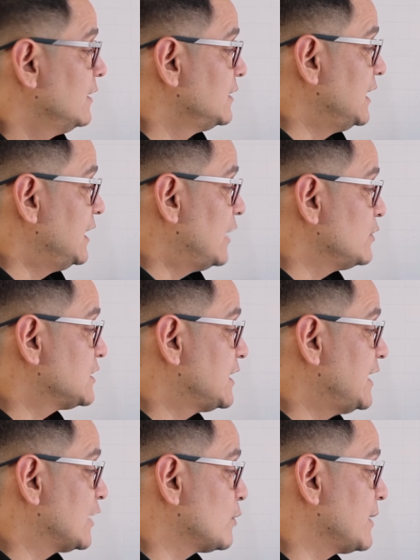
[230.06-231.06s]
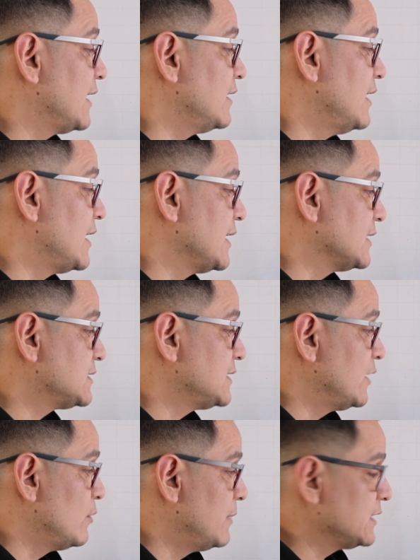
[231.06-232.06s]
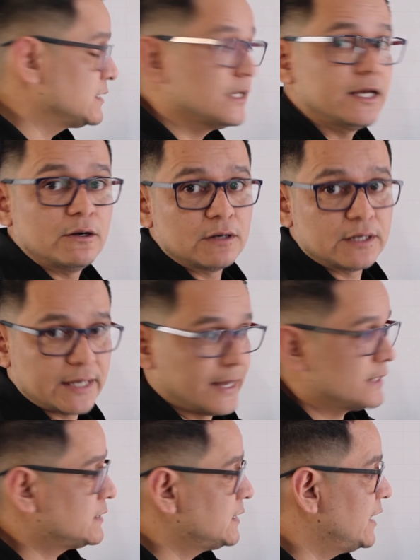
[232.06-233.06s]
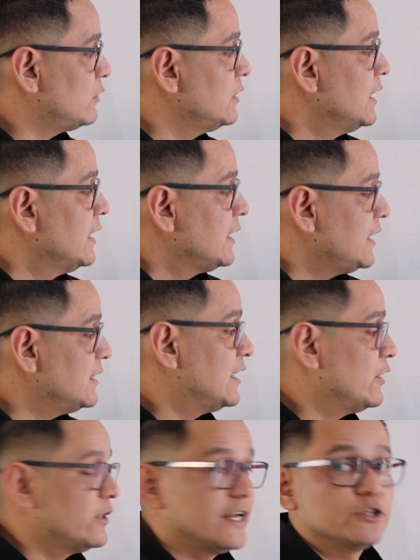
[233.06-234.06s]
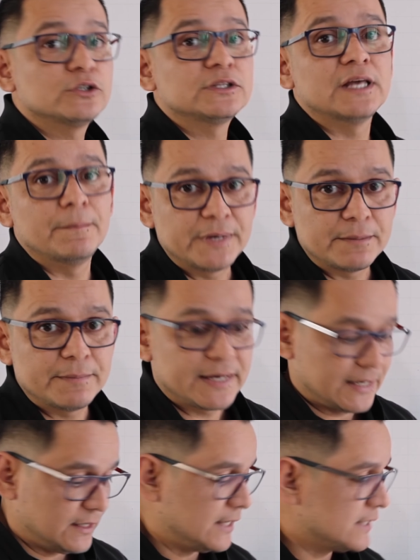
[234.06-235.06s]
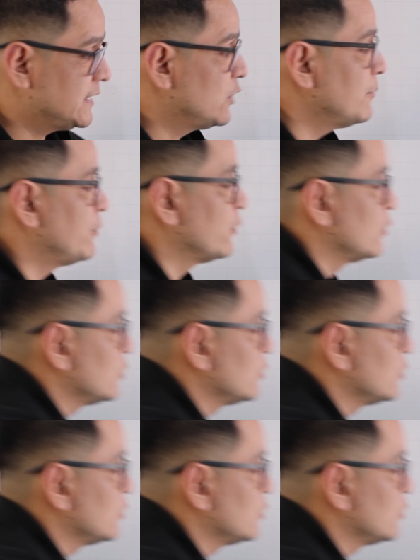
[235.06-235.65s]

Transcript: the left side, I would have 0 plus 0, which is 0, and on the right side, I also get 0.